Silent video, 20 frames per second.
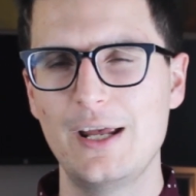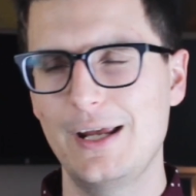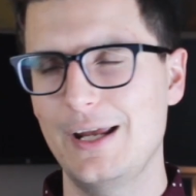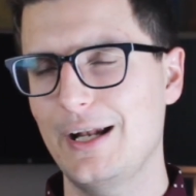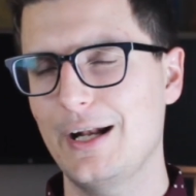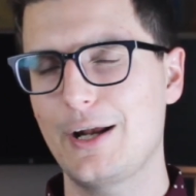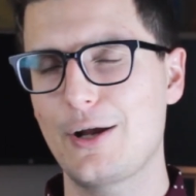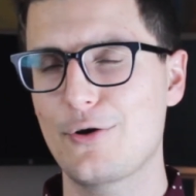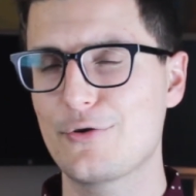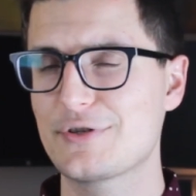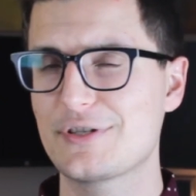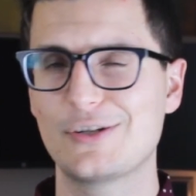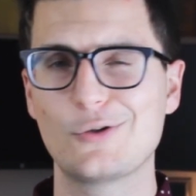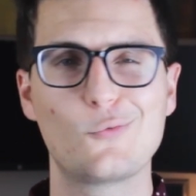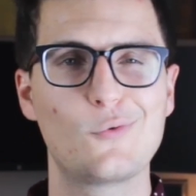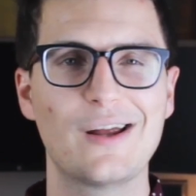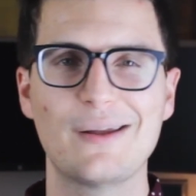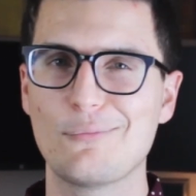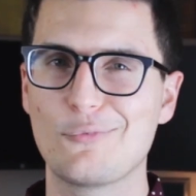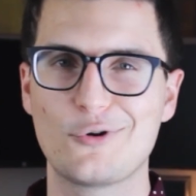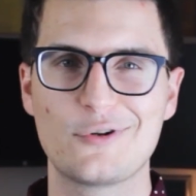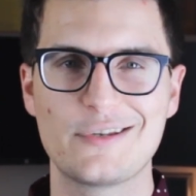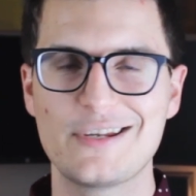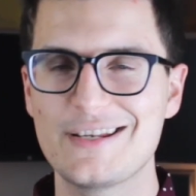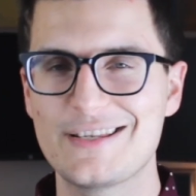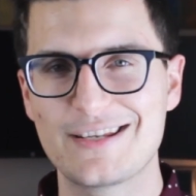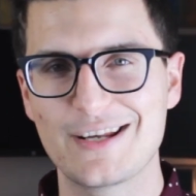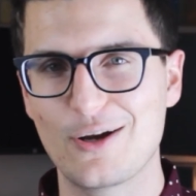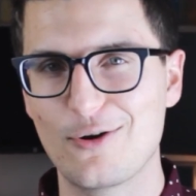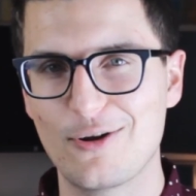It goes into way more
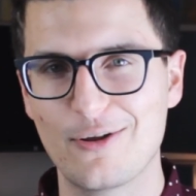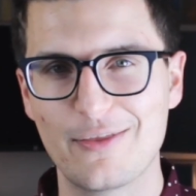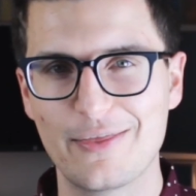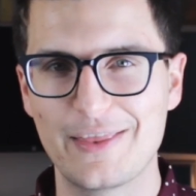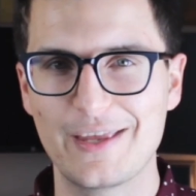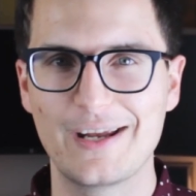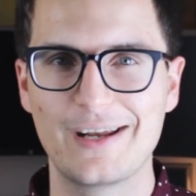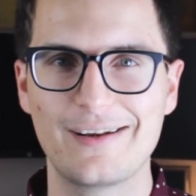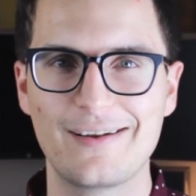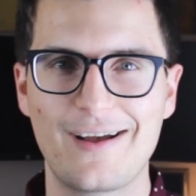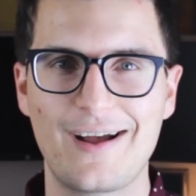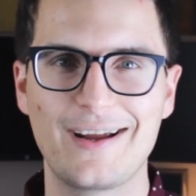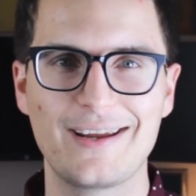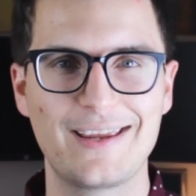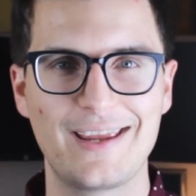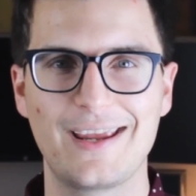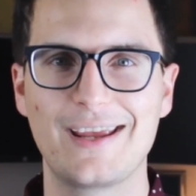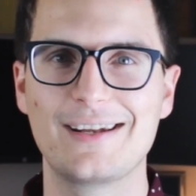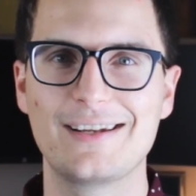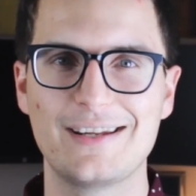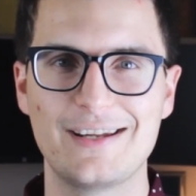detail than I can